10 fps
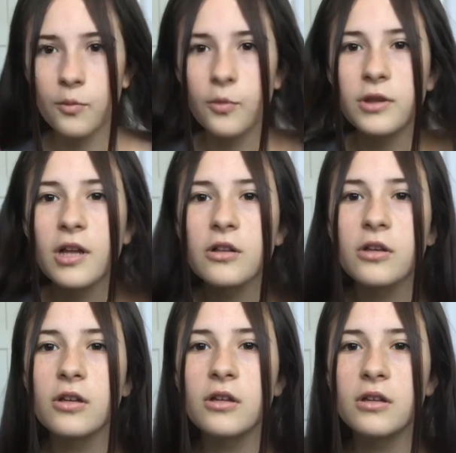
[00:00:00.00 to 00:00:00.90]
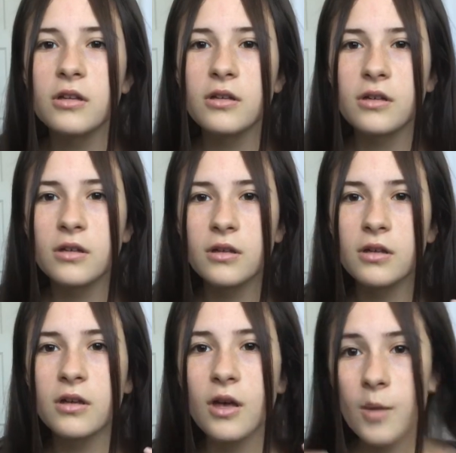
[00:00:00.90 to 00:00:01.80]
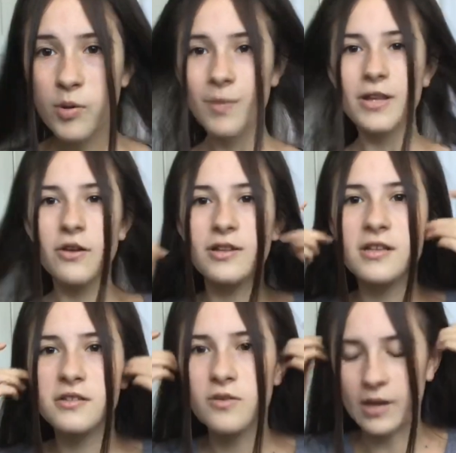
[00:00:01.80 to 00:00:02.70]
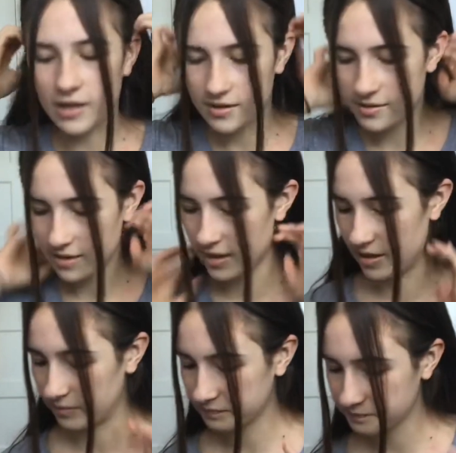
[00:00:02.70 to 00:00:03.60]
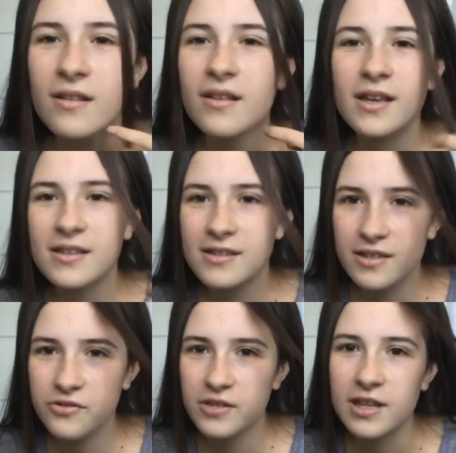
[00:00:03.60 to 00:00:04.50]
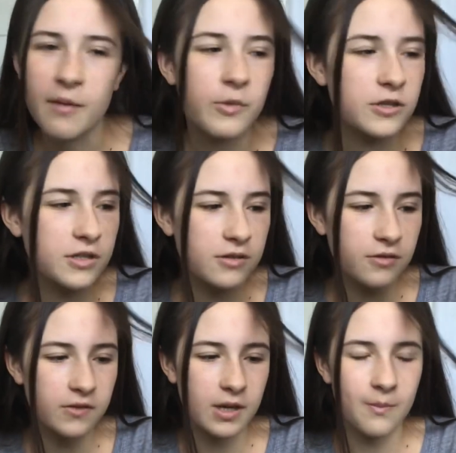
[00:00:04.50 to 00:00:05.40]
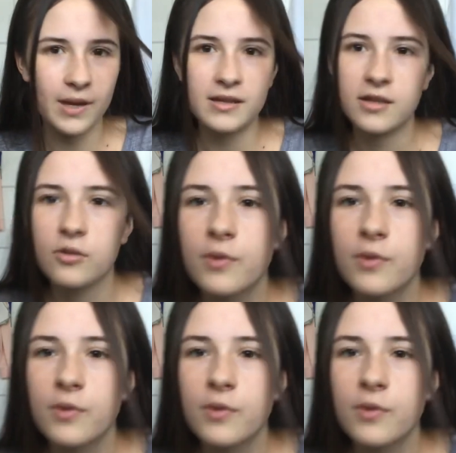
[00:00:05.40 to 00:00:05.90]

Would that look good? Probably not. Let's do it, kids. Okay. Look, it's literally that much. It's not really a big deal,